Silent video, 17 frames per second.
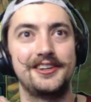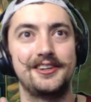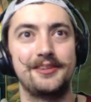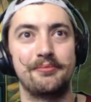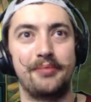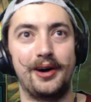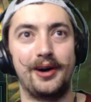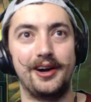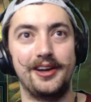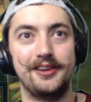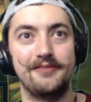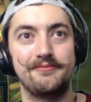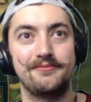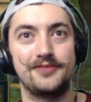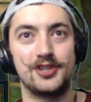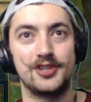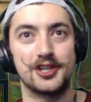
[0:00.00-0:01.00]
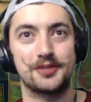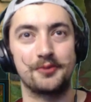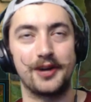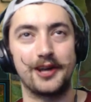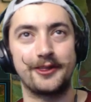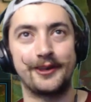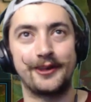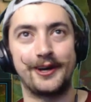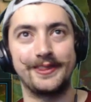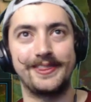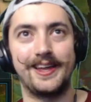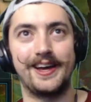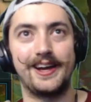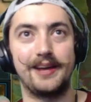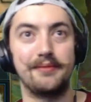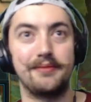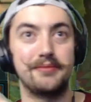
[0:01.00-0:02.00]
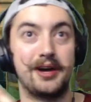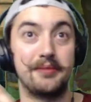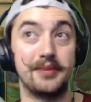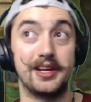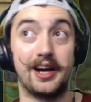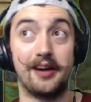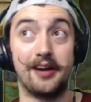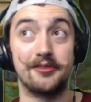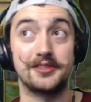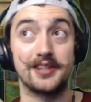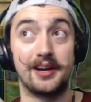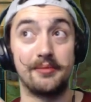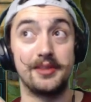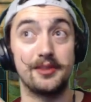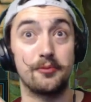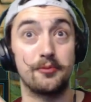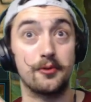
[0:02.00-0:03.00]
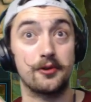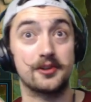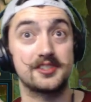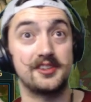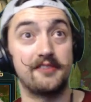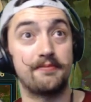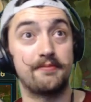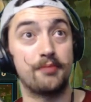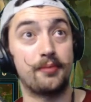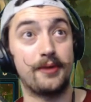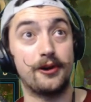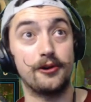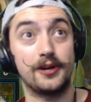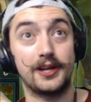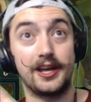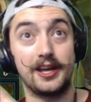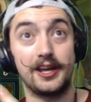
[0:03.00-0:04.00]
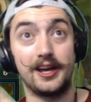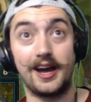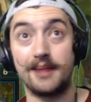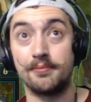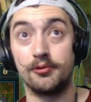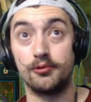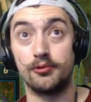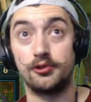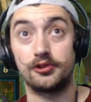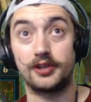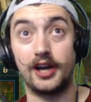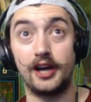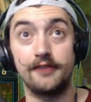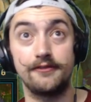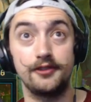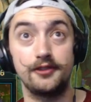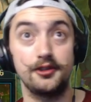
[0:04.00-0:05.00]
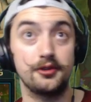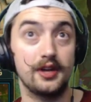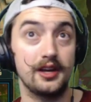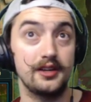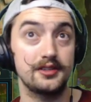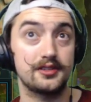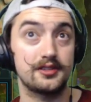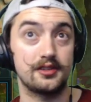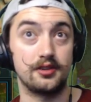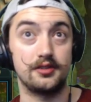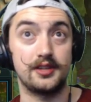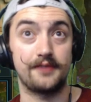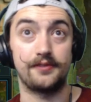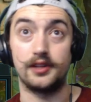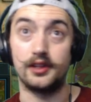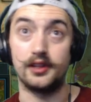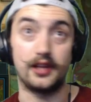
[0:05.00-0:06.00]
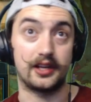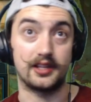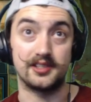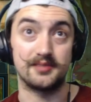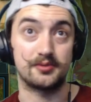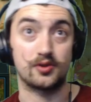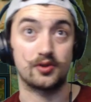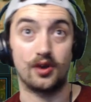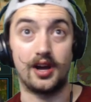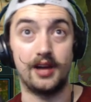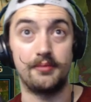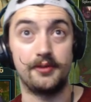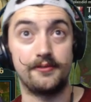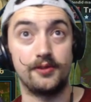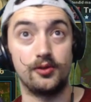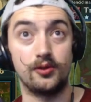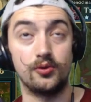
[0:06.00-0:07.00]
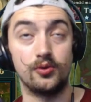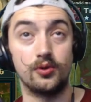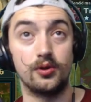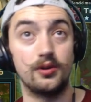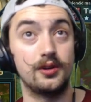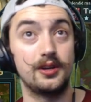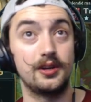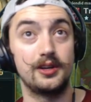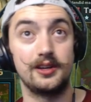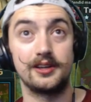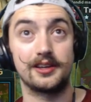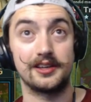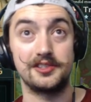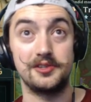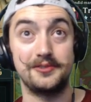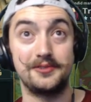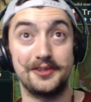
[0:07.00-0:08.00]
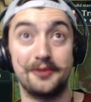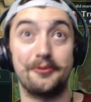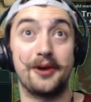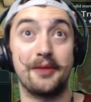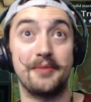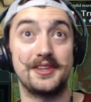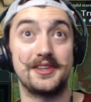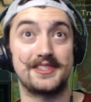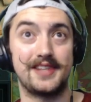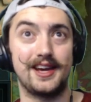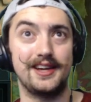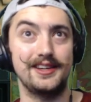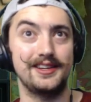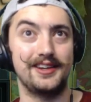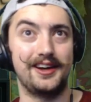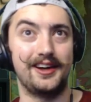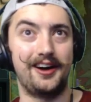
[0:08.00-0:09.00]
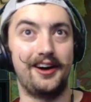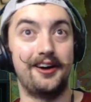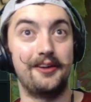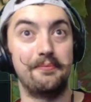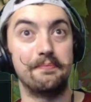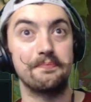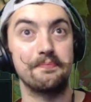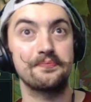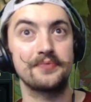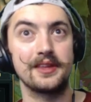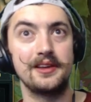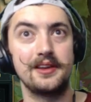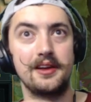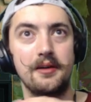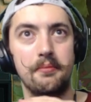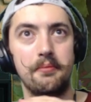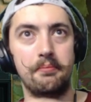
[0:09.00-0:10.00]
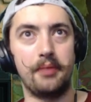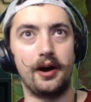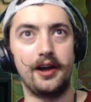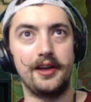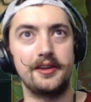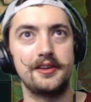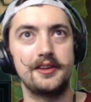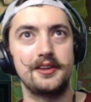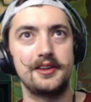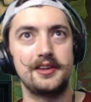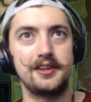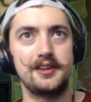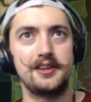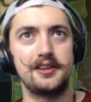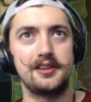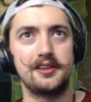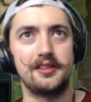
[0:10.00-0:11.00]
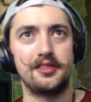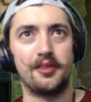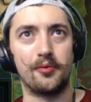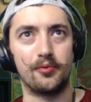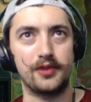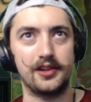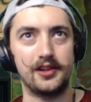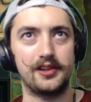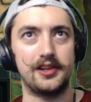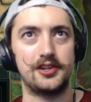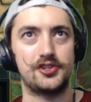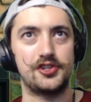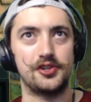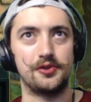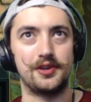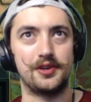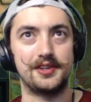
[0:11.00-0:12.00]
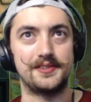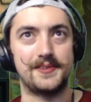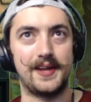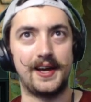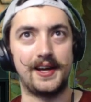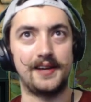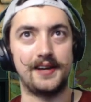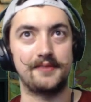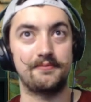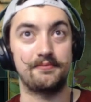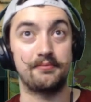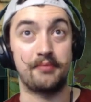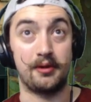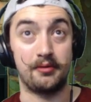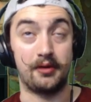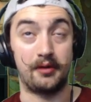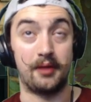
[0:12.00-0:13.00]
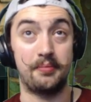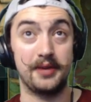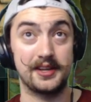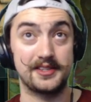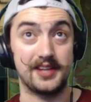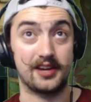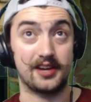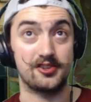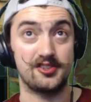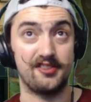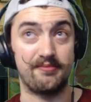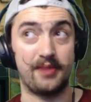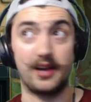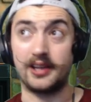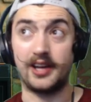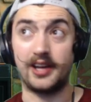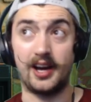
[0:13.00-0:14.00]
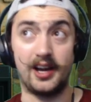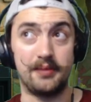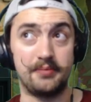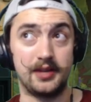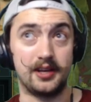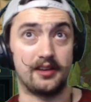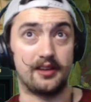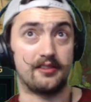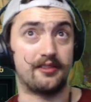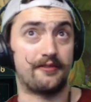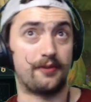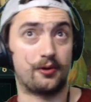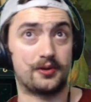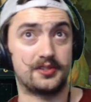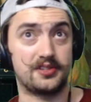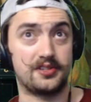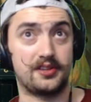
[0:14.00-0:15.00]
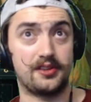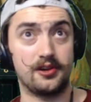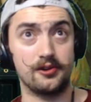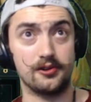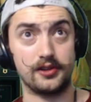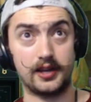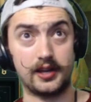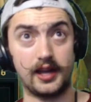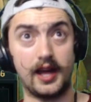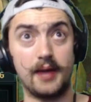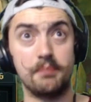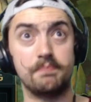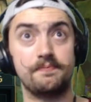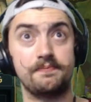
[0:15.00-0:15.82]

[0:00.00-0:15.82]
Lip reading: but just when I thought that, I'm in the works of preparing a Hyper Roll guide for you guys, so definitely like and subscribe because you don't want to miss that. But the real issue is that a big section of my guide, being the focus on the early game,